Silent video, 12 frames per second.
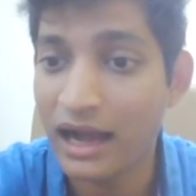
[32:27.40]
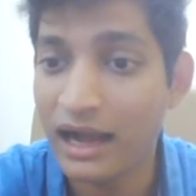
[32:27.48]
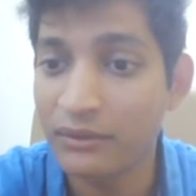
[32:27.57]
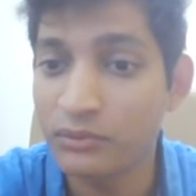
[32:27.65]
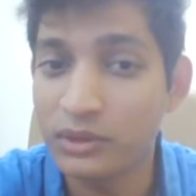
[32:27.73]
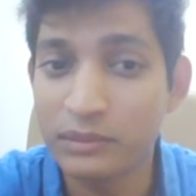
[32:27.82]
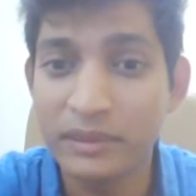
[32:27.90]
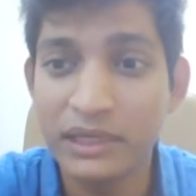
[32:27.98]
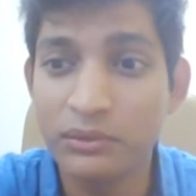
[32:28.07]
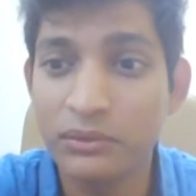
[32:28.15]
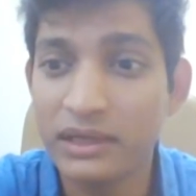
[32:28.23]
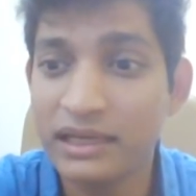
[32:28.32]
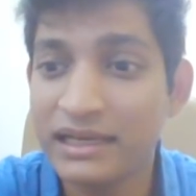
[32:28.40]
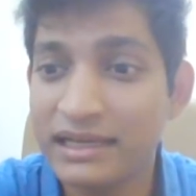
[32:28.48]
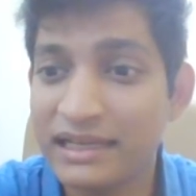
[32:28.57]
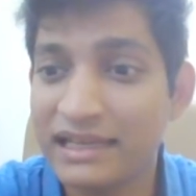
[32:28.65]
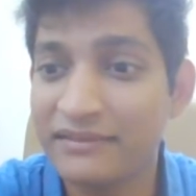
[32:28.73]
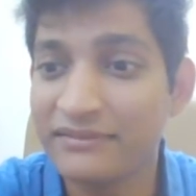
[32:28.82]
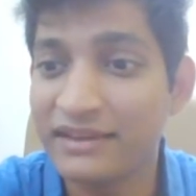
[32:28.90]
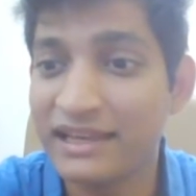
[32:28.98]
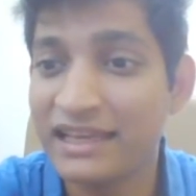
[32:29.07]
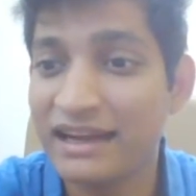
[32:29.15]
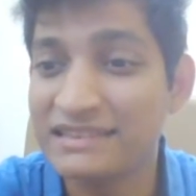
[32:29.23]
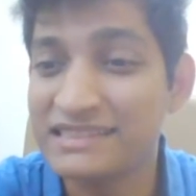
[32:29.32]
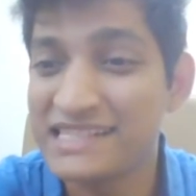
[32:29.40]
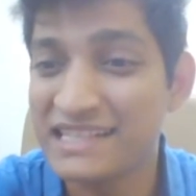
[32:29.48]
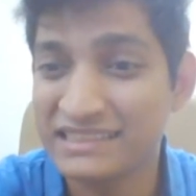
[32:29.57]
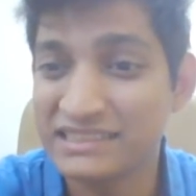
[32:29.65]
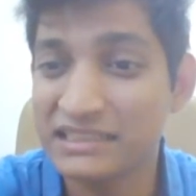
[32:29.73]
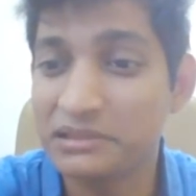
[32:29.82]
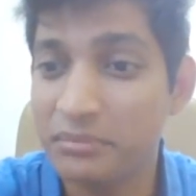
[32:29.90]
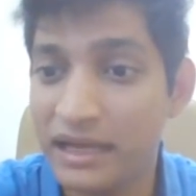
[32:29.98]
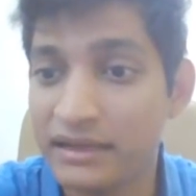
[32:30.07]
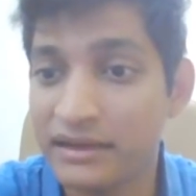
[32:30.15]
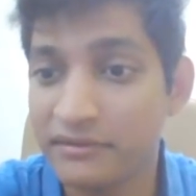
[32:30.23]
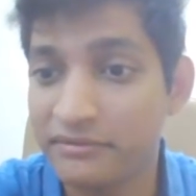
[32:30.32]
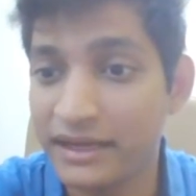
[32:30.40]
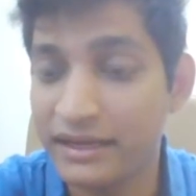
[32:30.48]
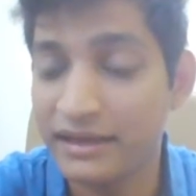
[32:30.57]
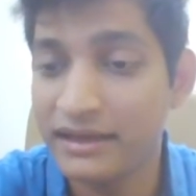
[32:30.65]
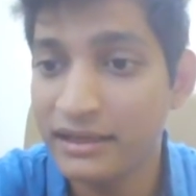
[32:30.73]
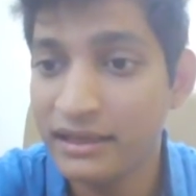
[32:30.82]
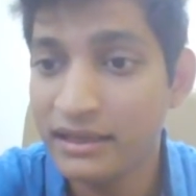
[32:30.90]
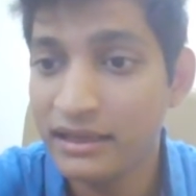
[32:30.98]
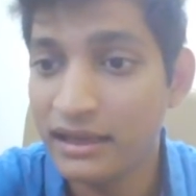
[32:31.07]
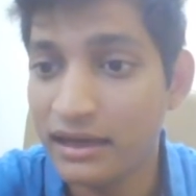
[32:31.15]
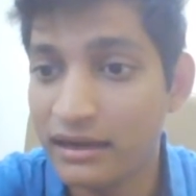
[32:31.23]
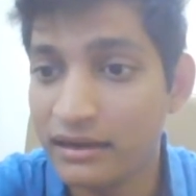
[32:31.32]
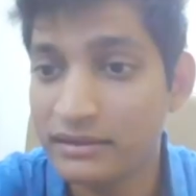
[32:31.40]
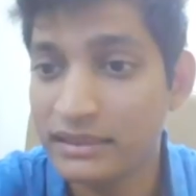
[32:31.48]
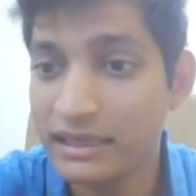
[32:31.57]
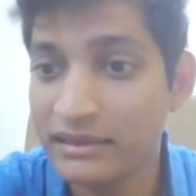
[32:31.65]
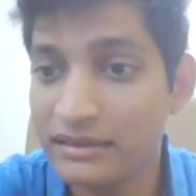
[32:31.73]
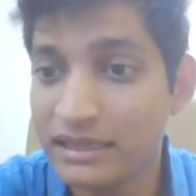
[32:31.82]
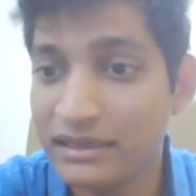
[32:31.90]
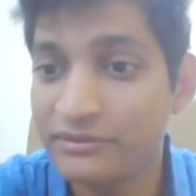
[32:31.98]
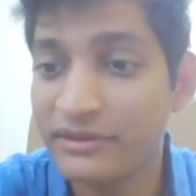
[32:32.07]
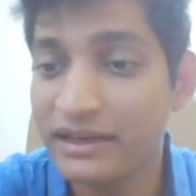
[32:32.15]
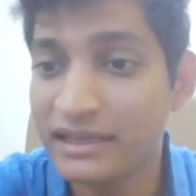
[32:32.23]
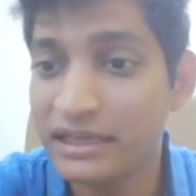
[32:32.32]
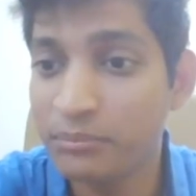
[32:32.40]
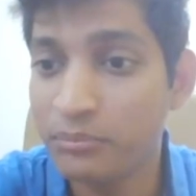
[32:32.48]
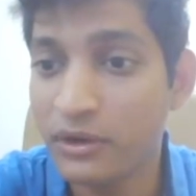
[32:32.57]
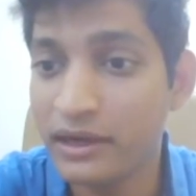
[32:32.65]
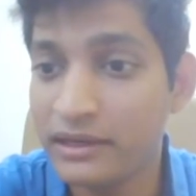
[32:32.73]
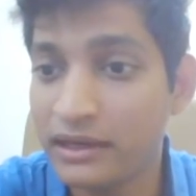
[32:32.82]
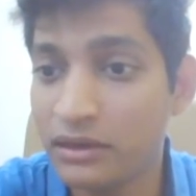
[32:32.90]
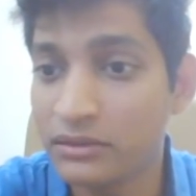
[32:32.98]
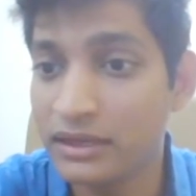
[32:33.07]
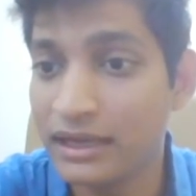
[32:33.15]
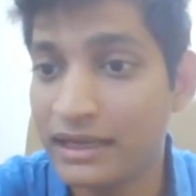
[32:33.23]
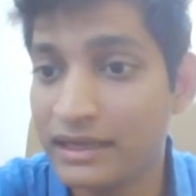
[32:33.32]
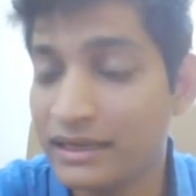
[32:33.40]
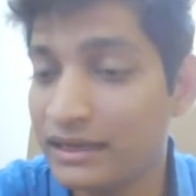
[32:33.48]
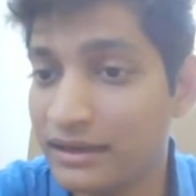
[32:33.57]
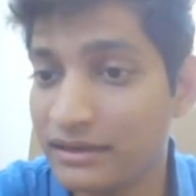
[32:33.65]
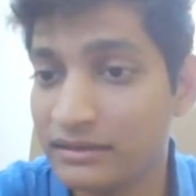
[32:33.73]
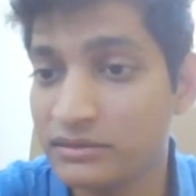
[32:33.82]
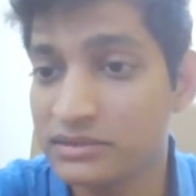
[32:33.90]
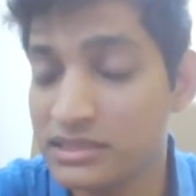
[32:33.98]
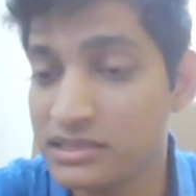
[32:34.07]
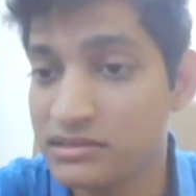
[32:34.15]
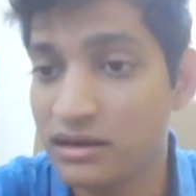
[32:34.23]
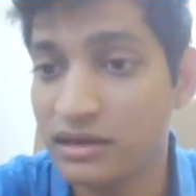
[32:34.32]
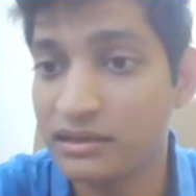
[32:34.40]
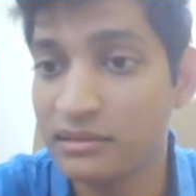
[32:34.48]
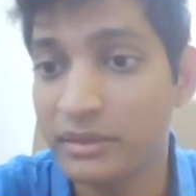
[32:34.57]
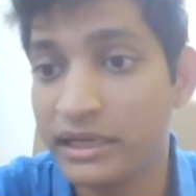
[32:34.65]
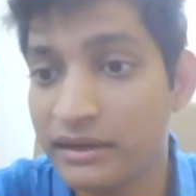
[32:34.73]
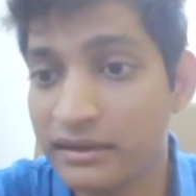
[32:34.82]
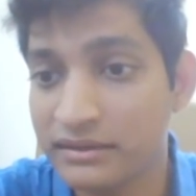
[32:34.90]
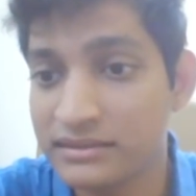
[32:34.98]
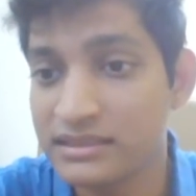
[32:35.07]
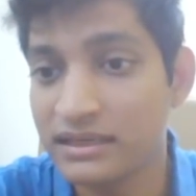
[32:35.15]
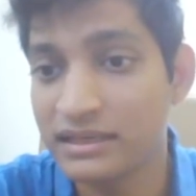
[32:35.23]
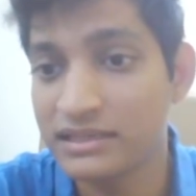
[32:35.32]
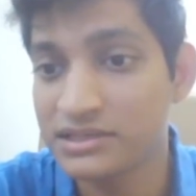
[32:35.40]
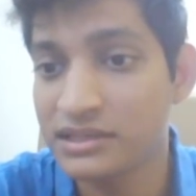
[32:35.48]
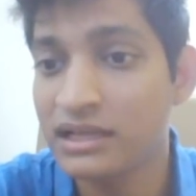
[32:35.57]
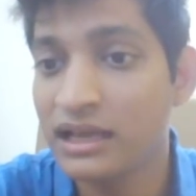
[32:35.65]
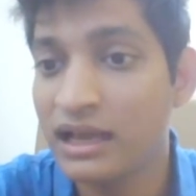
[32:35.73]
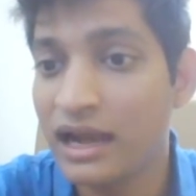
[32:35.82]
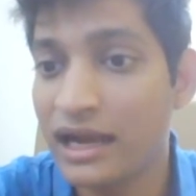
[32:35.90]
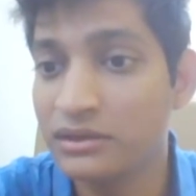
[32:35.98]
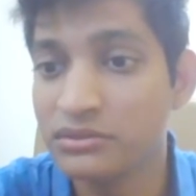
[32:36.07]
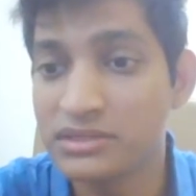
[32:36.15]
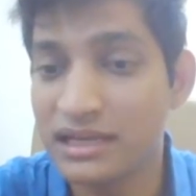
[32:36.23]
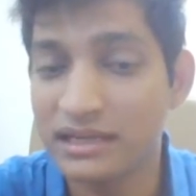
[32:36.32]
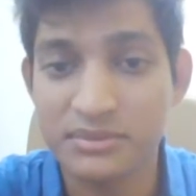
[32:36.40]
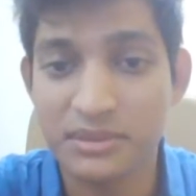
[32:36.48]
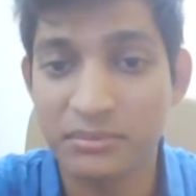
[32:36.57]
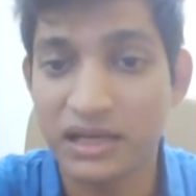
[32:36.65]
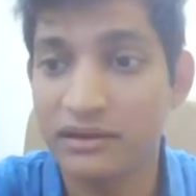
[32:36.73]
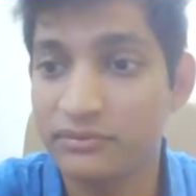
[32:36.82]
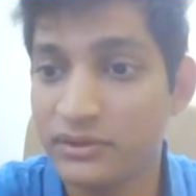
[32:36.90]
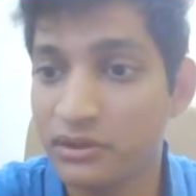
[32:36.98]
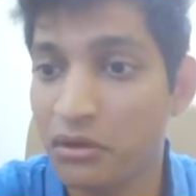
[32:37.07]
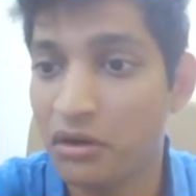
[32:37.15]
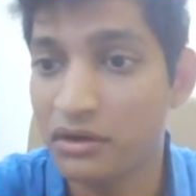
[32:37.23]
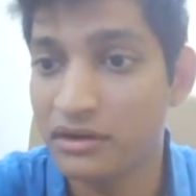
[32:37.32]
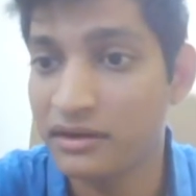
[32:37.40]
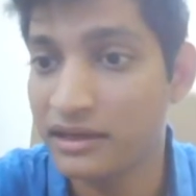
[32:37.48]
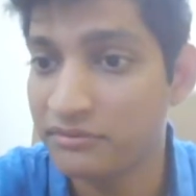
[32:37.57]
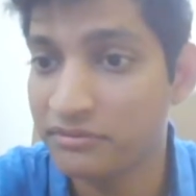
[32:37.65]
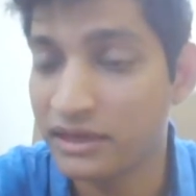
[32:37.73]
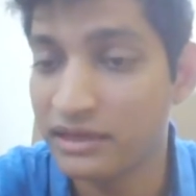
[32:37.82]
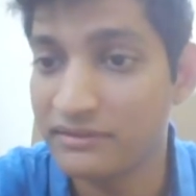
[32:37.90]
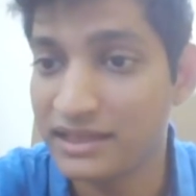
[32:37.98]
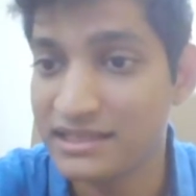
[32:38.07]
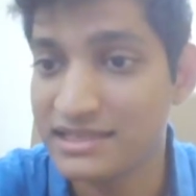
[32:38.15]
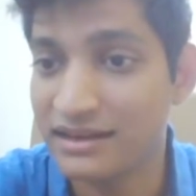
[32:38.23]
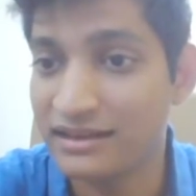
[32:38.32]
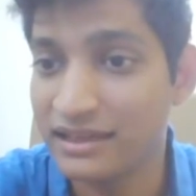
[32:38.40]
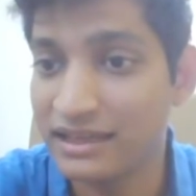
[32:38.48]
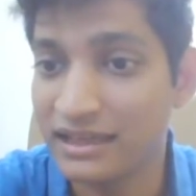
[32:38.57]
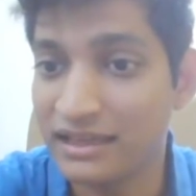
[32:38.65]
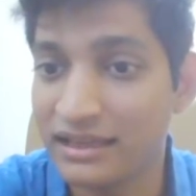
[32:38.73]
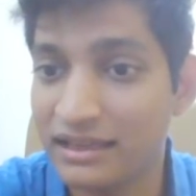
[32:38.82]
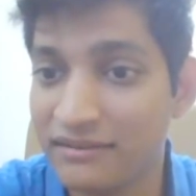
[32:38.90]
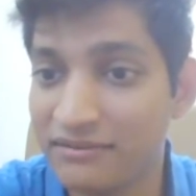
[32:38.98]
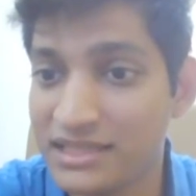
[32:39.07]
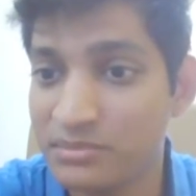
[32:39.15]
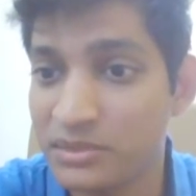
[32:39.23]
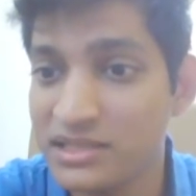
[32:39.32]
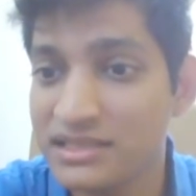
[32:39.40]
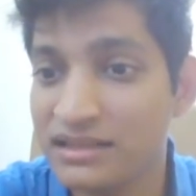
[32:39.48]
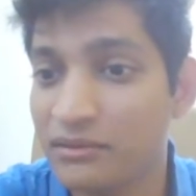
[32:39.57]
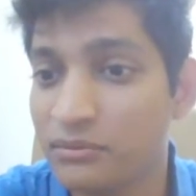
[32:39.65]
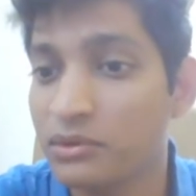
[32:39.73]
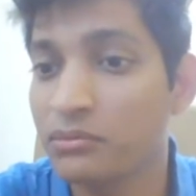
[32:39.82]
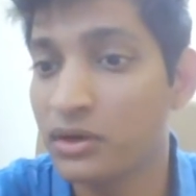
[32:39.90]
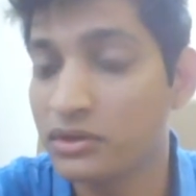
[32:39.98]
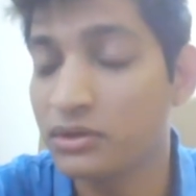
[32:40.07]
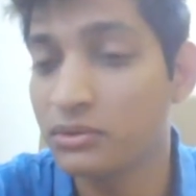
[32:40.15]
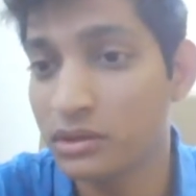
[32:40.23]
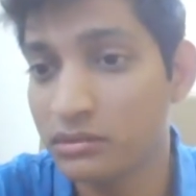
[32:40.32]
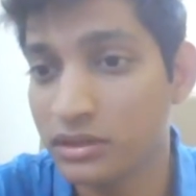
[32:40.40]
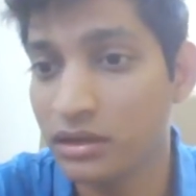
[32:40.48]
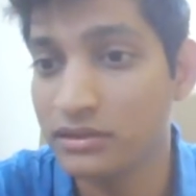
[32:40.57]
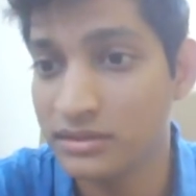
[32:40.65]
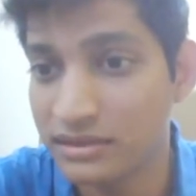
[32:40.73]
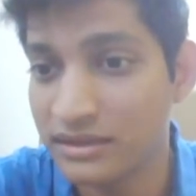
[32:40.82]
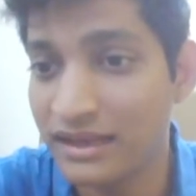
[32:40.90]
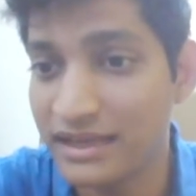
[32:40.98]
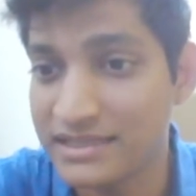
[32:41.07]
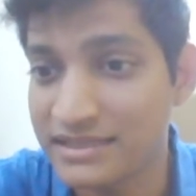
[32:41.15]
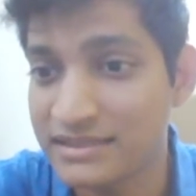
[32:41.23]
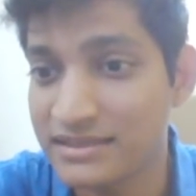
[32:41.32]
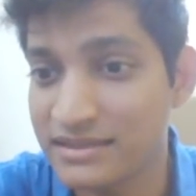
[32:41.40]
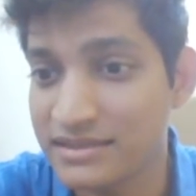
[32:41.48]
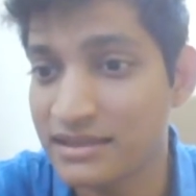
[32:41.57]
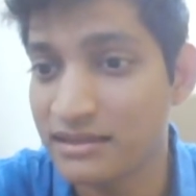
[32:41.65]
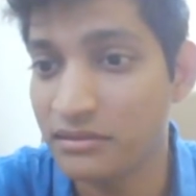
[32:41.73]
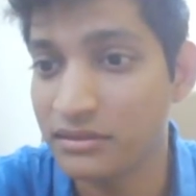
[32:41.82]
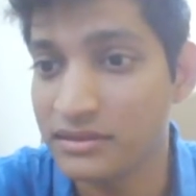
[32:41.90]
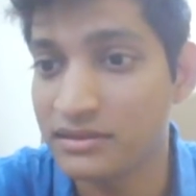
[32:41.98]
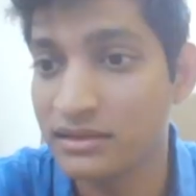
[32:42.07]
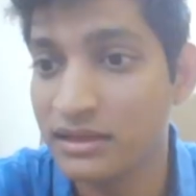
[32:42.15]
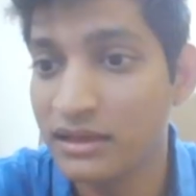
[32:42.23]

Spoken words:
I would be doing it in a very unstructured manner if I did. If at any point down the line, and right now this is not an immediate consideration, I do set up some kind of an alternate fund where I start taking investments, then I would want to do it with all the licenses and all the